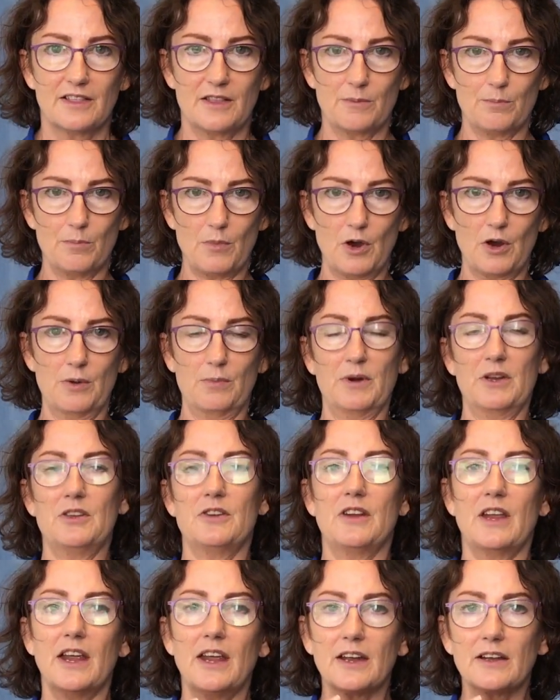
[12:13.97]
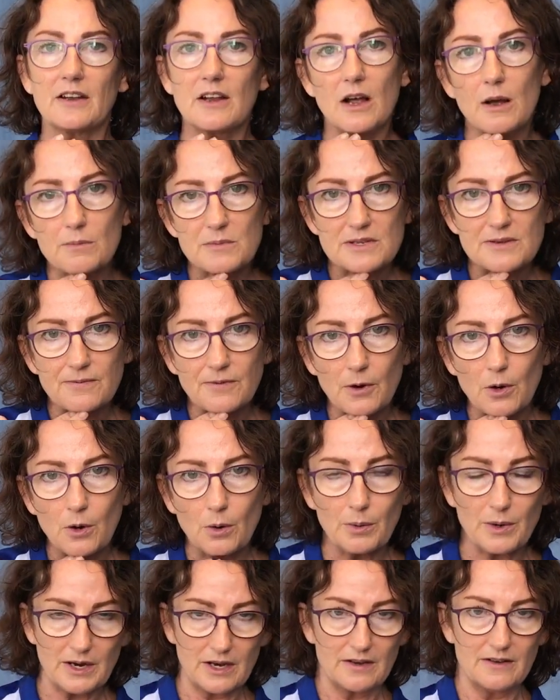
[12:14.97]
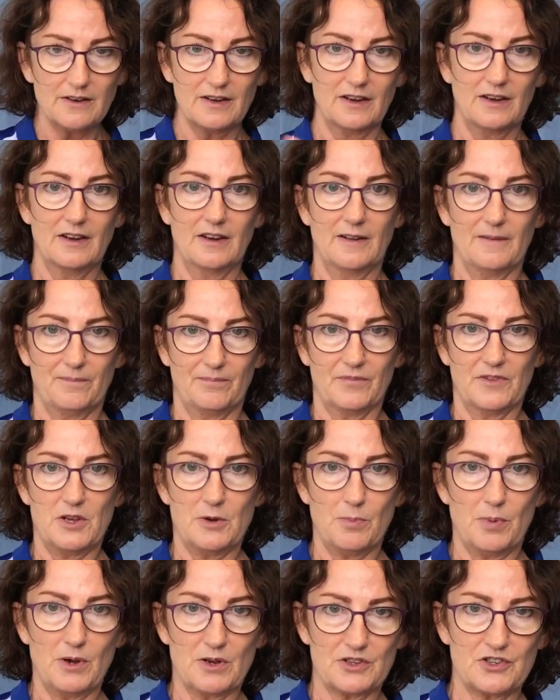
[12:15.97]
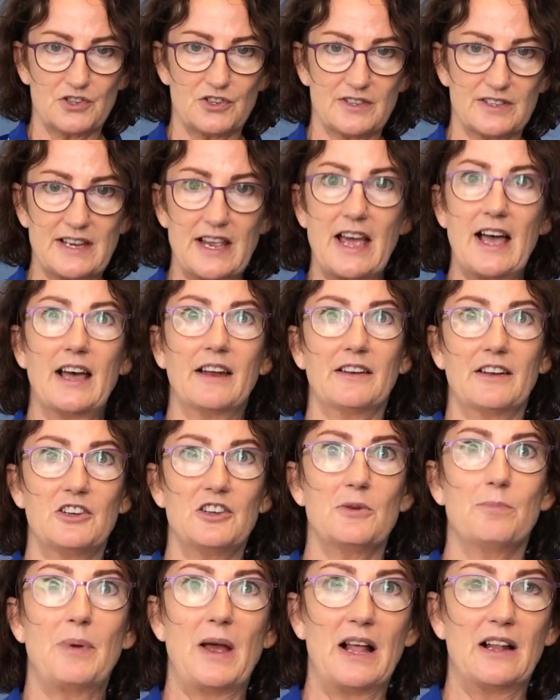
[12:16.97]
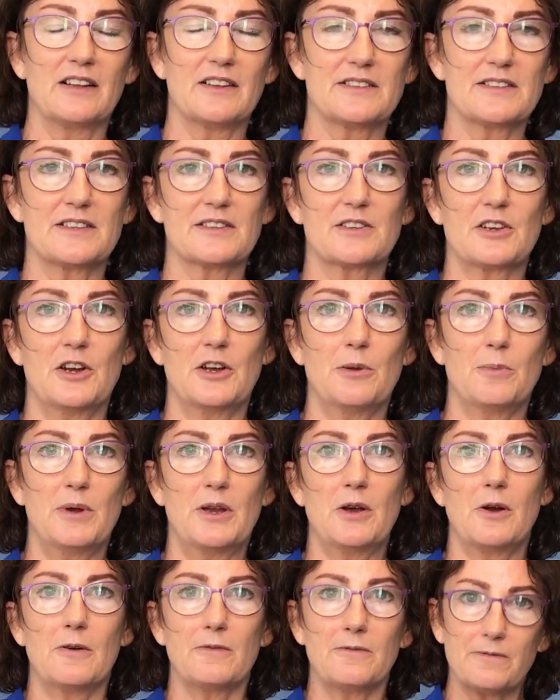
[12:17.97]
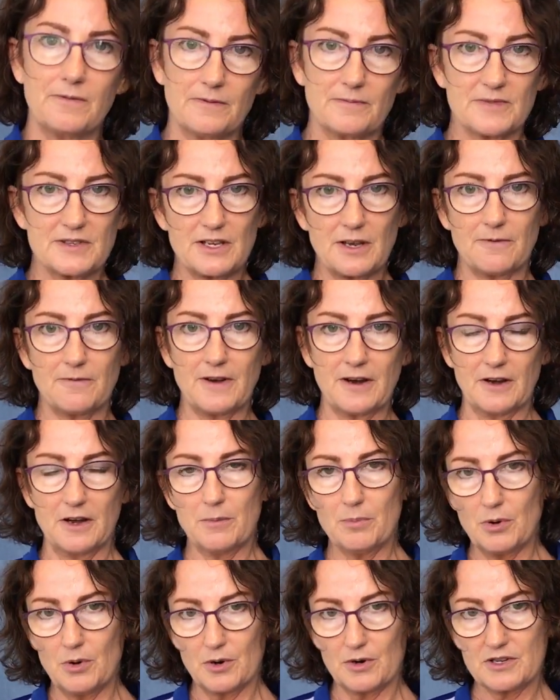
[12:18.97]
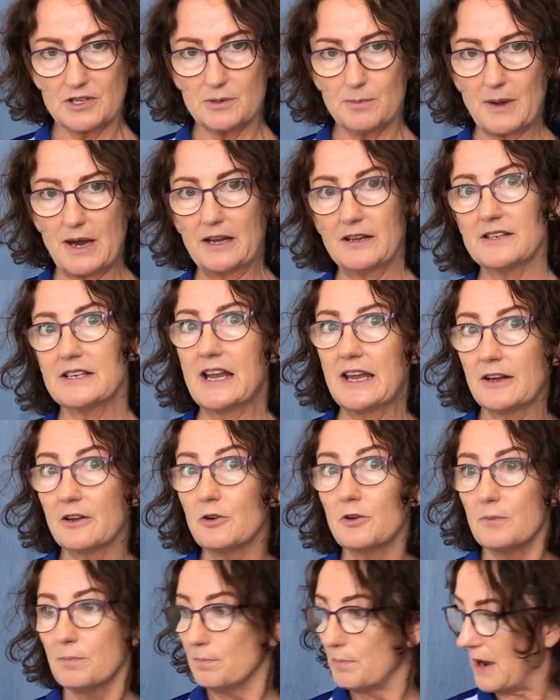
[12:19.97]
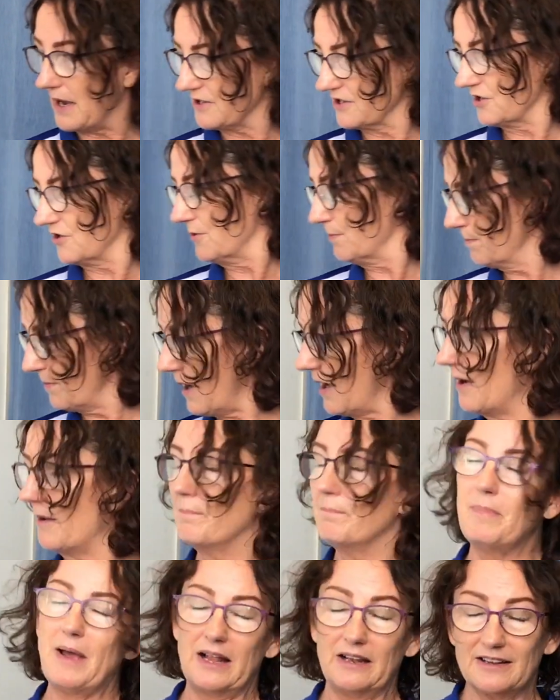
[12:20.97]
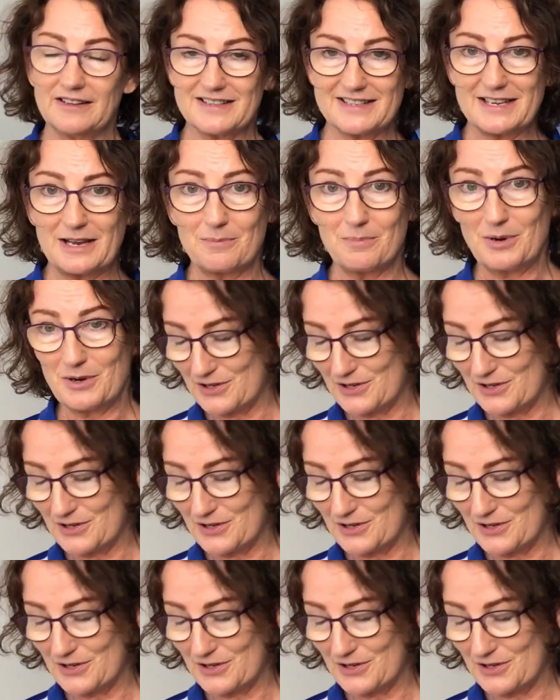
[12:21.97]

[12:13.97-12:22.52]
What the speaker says: The moment your head comes forward, your posture's out and your balance is going to be off. So very important to maintain good balance and